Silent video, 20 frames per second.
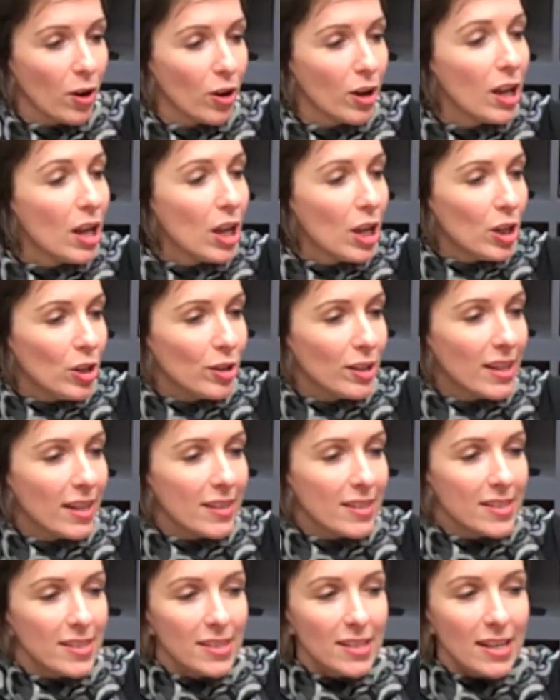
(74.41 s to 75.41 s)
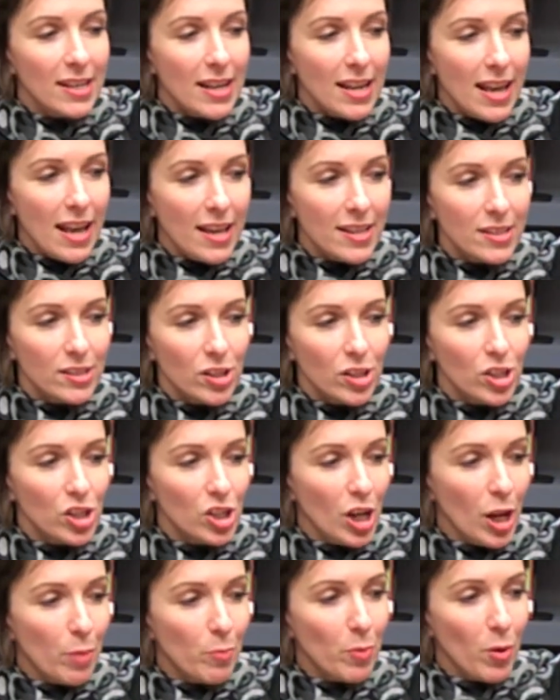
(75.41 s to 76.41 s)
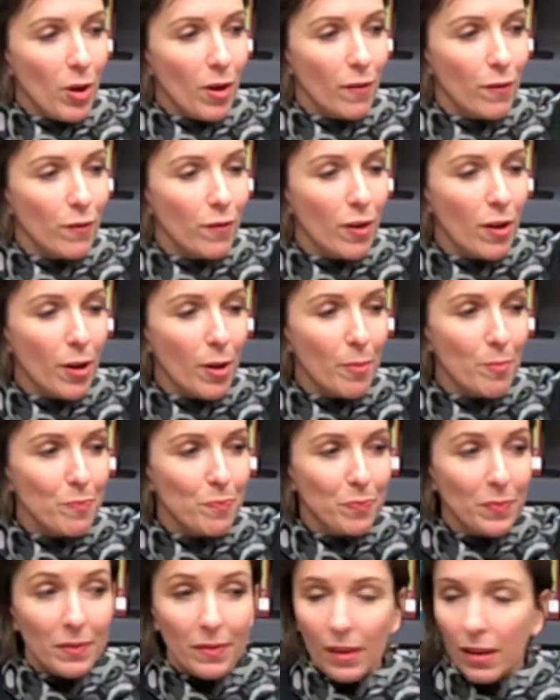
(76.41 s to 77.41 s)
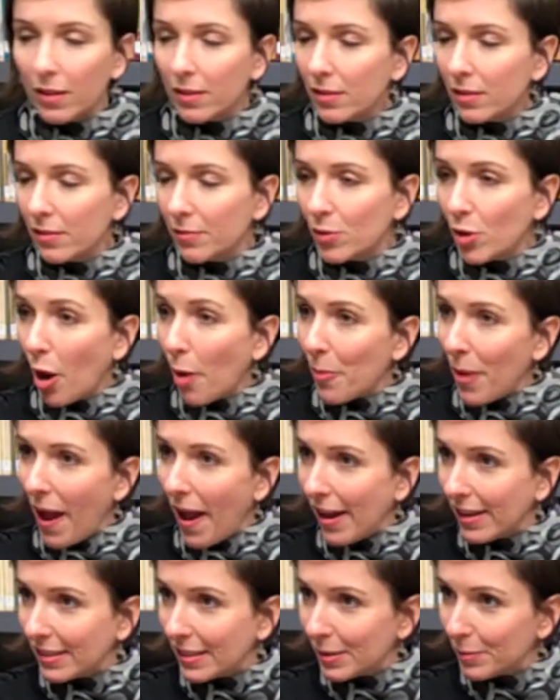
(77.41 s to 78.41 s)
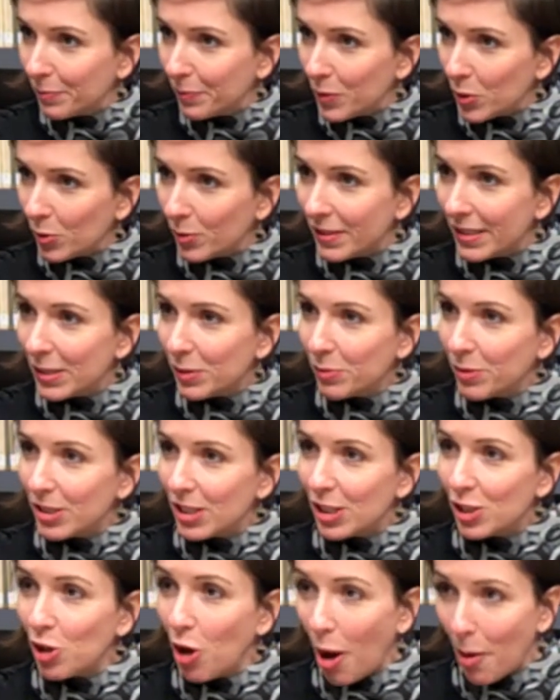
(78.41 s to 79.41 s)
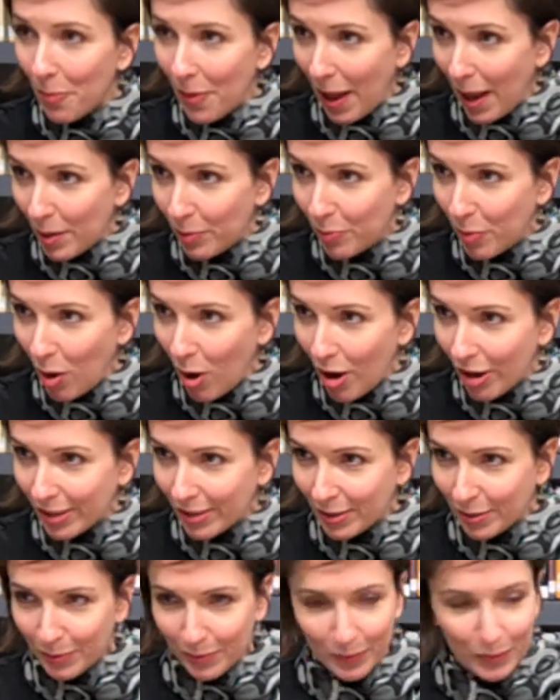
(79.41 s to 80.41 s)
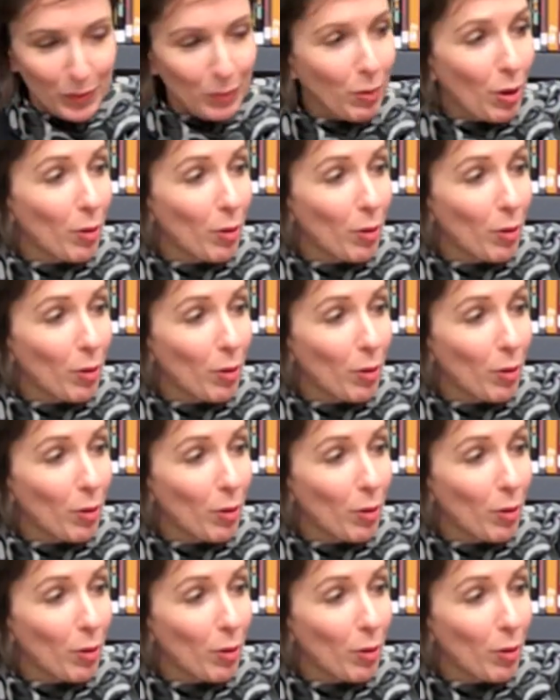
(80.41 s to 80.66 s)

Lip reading: there, you can see that it has the shape of top hat. So this was a top hat box.